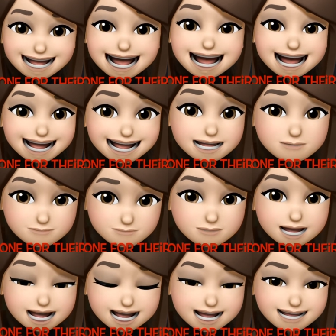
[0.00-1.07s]
In
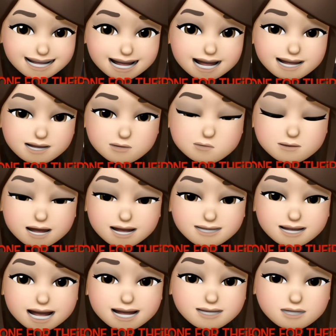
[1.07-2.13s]
fact, you can
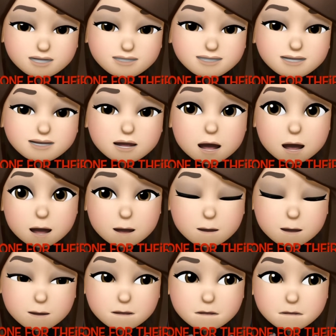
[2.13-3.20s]
actually
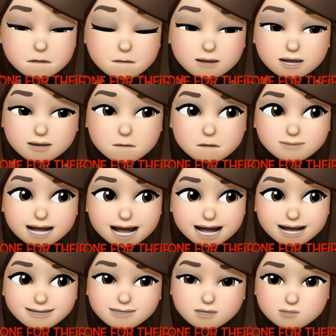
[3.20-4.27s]
apply
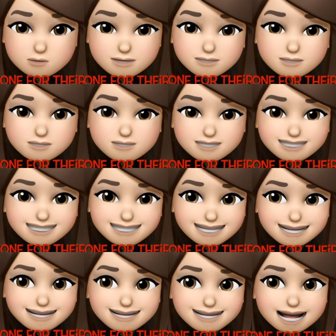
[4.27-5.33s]
strategies
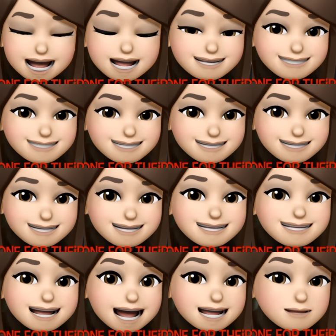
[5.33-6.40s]
like asking
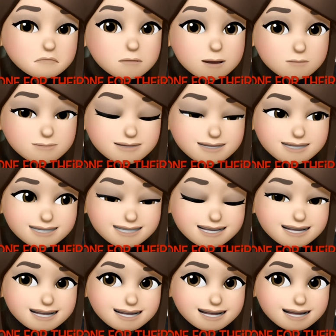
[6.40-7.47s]
the other members
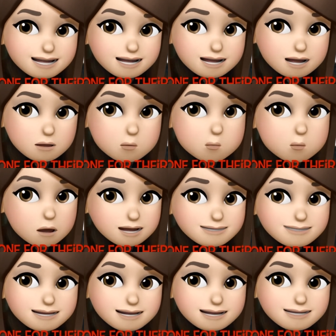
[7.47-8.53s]
what
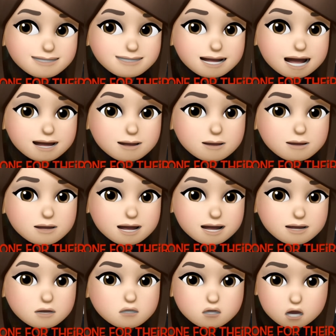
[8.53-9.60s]
is their
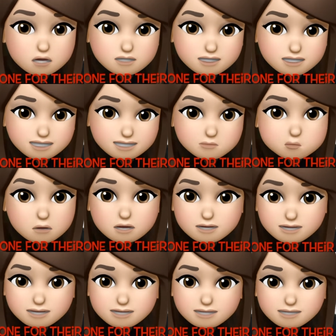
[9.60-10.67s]
thoughts, what
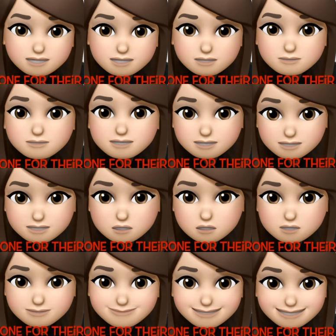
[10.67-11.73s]
is the
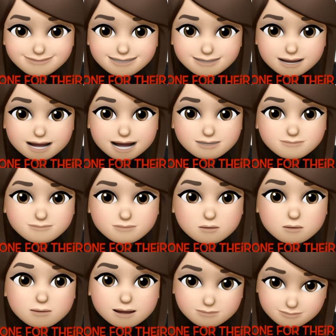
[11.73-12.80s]
decision that they have for
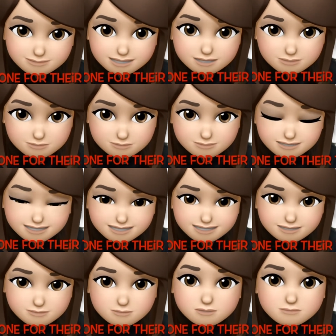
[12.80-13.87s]
themselves
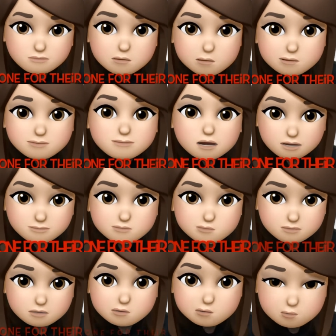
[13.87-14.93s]
before you come to the
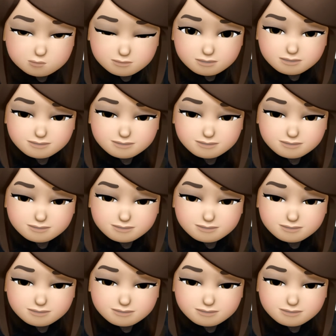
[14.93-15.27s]
conclusion.